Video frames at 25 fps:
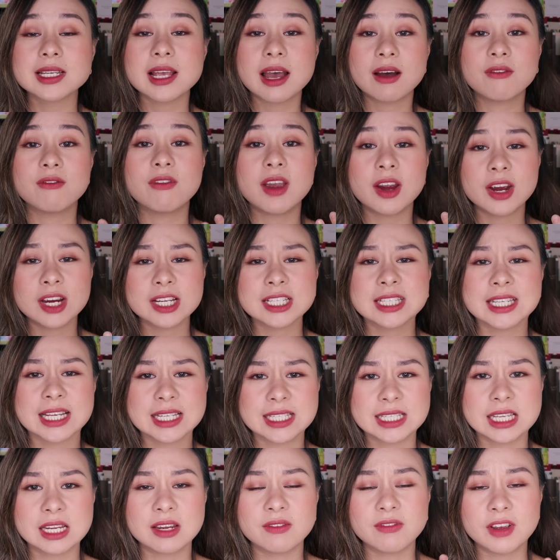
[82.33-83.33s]
have very
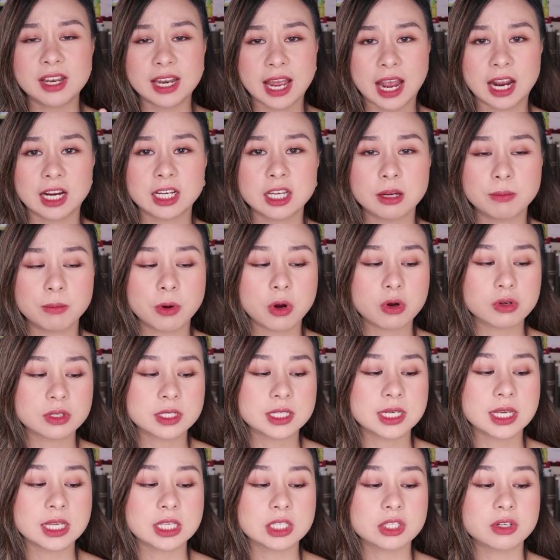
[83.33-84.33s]
sensitive and acne prone
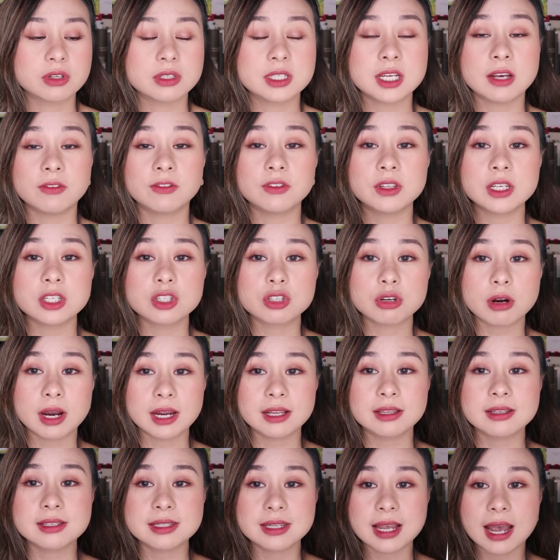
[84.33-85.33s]
skin. So definitely try
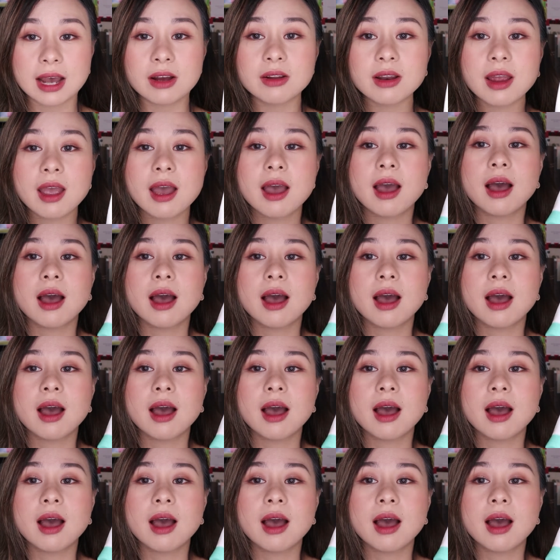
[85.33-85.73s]
this out.